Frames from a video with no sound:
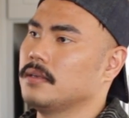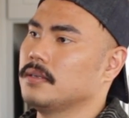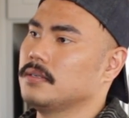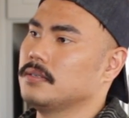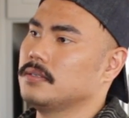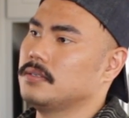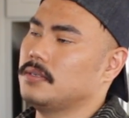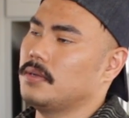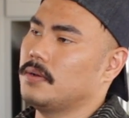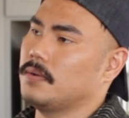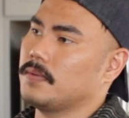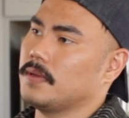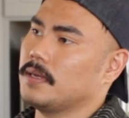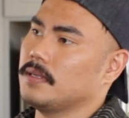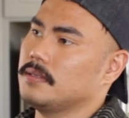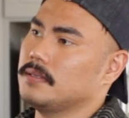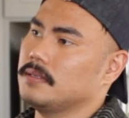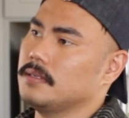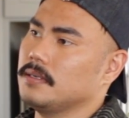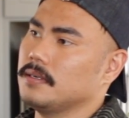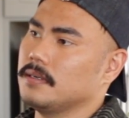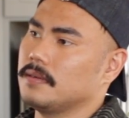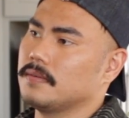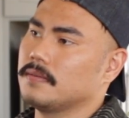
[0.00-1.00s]
So
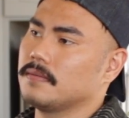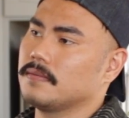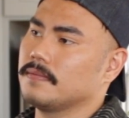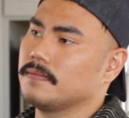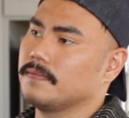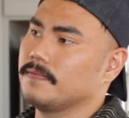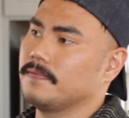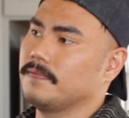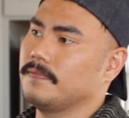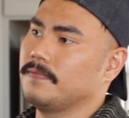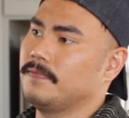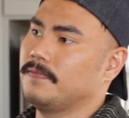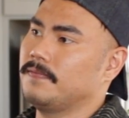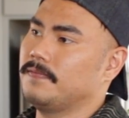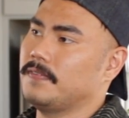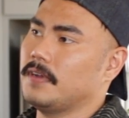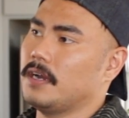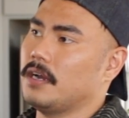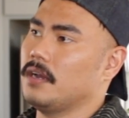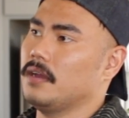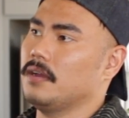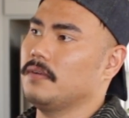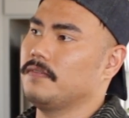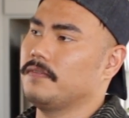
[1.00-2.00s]
that's like
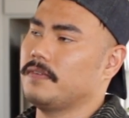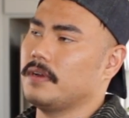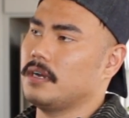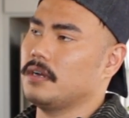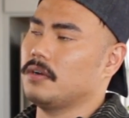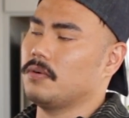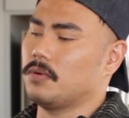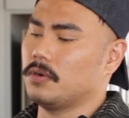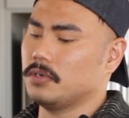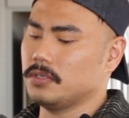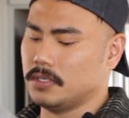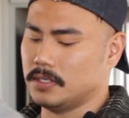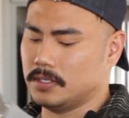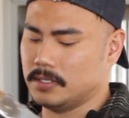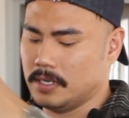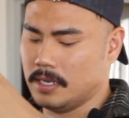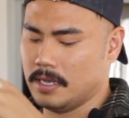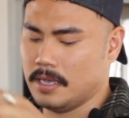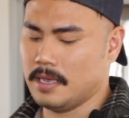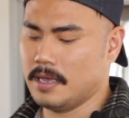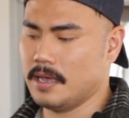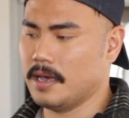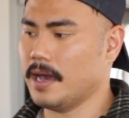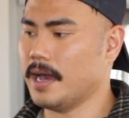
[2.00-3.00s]
very gorgeous.
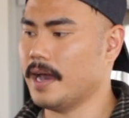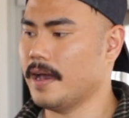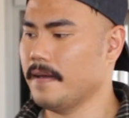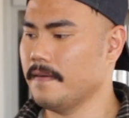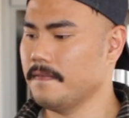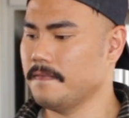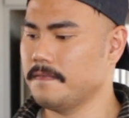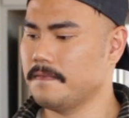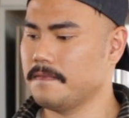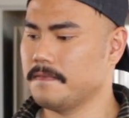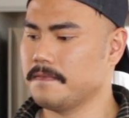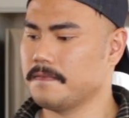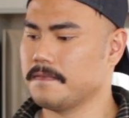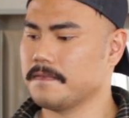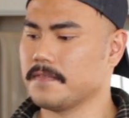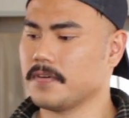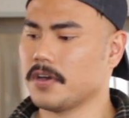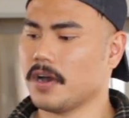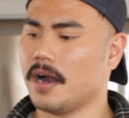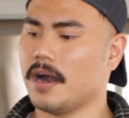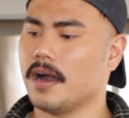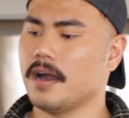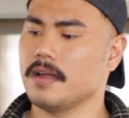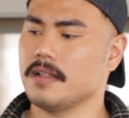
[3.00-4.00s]
I've
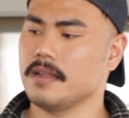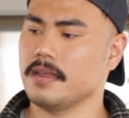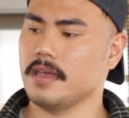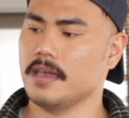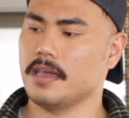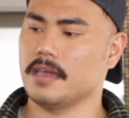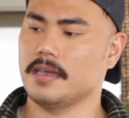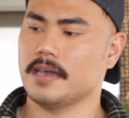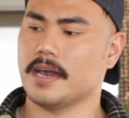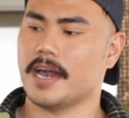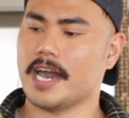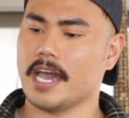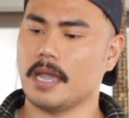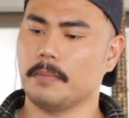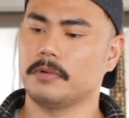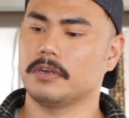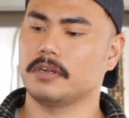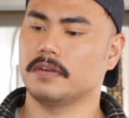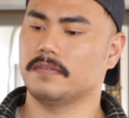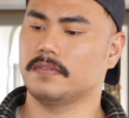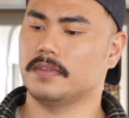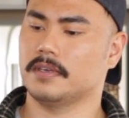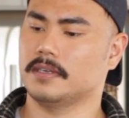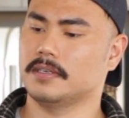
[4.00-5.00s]
got a
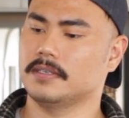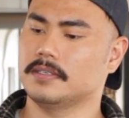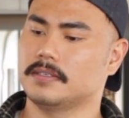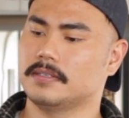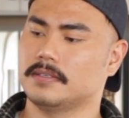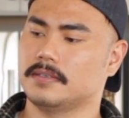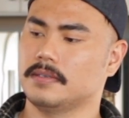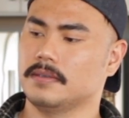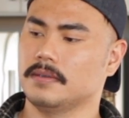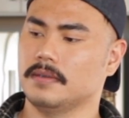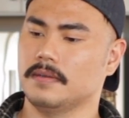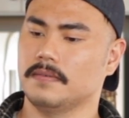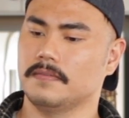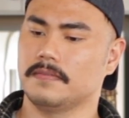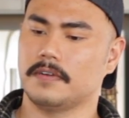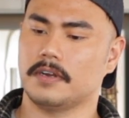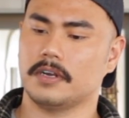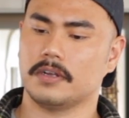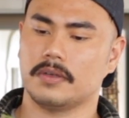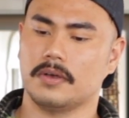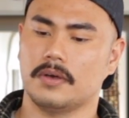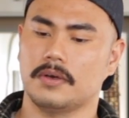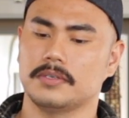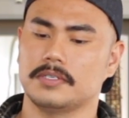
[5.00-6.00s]
hybrid of this,
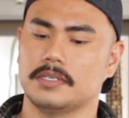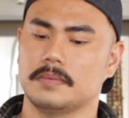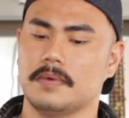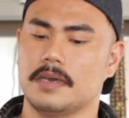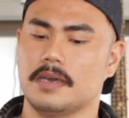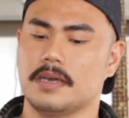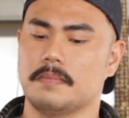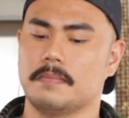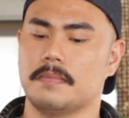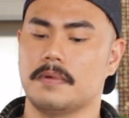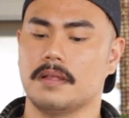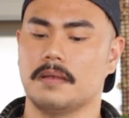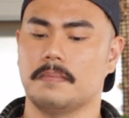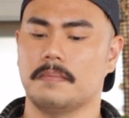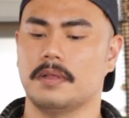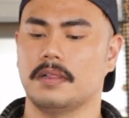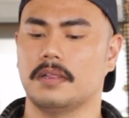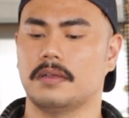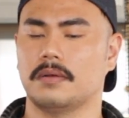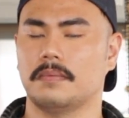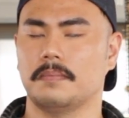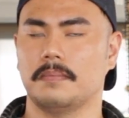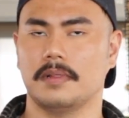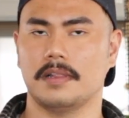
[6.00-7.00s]
verrucosum and
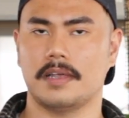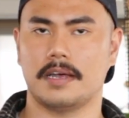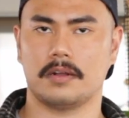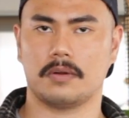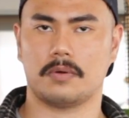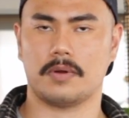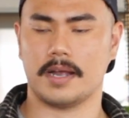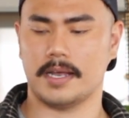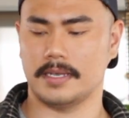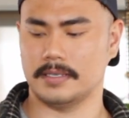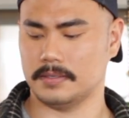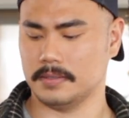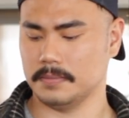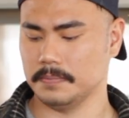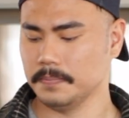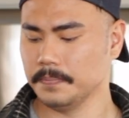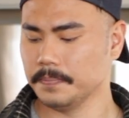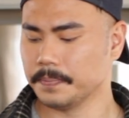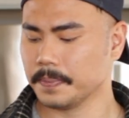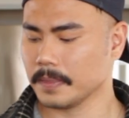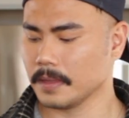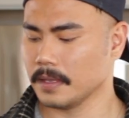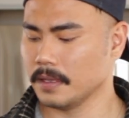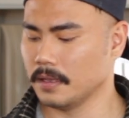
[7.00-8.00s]
melanochrysum,
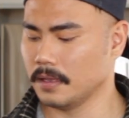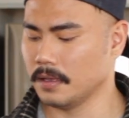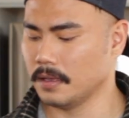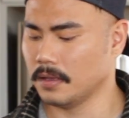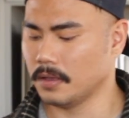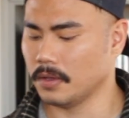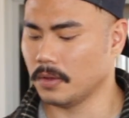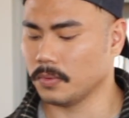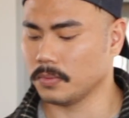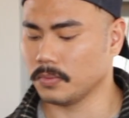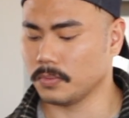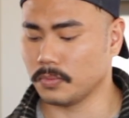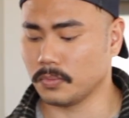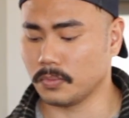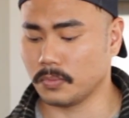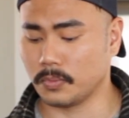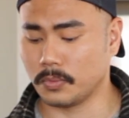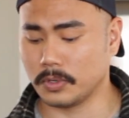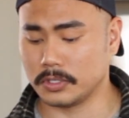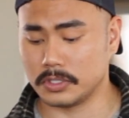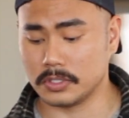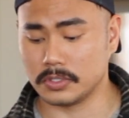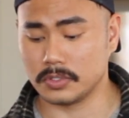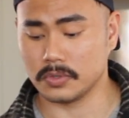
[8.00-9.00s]

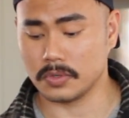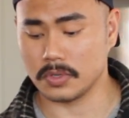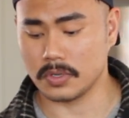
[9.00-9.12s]
which is